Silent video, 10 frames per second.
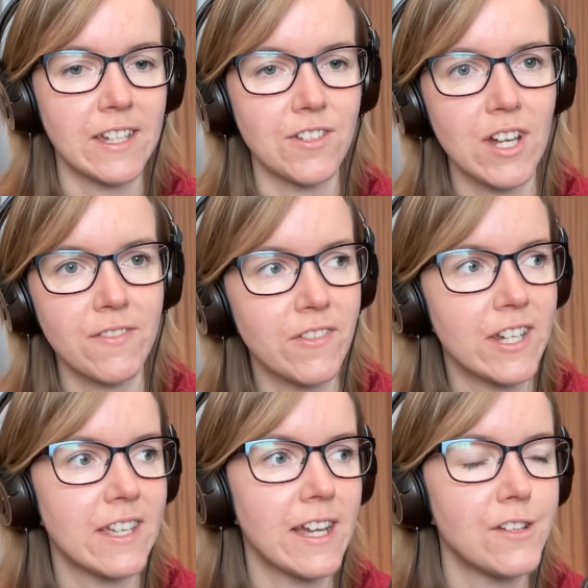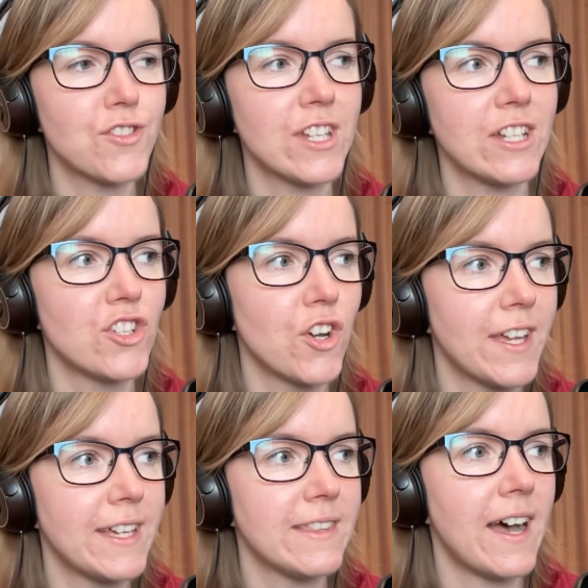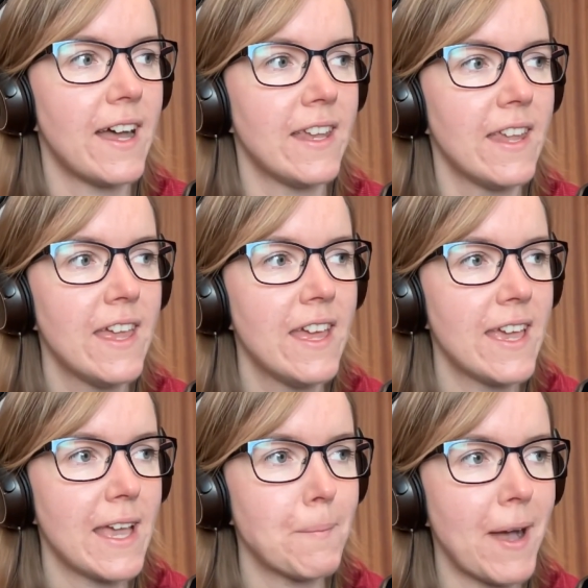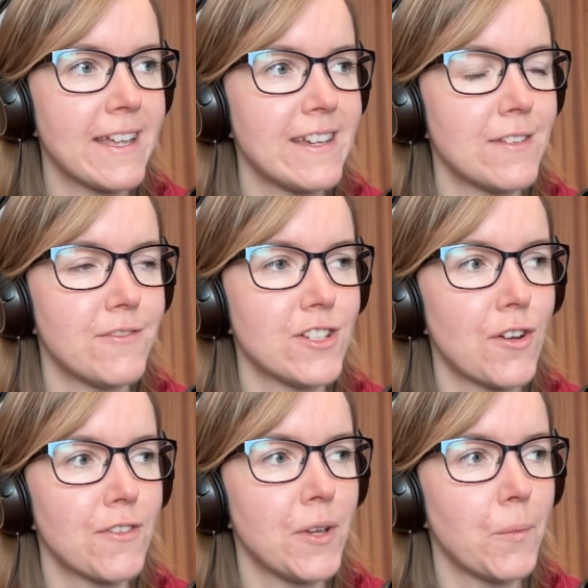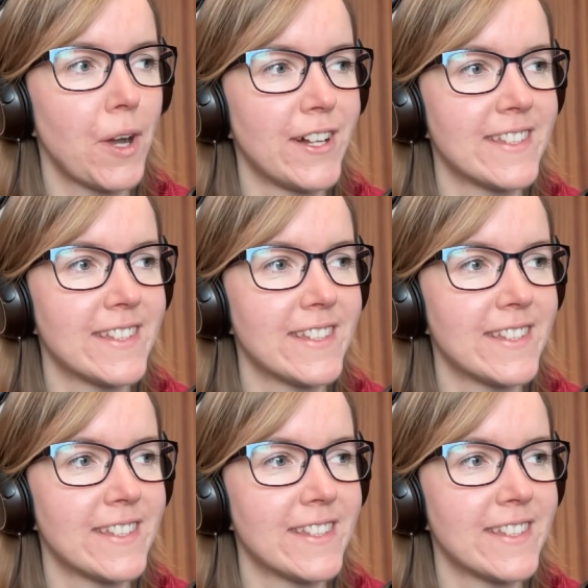of traveling around the country, enjoying that and getting back into the photography world.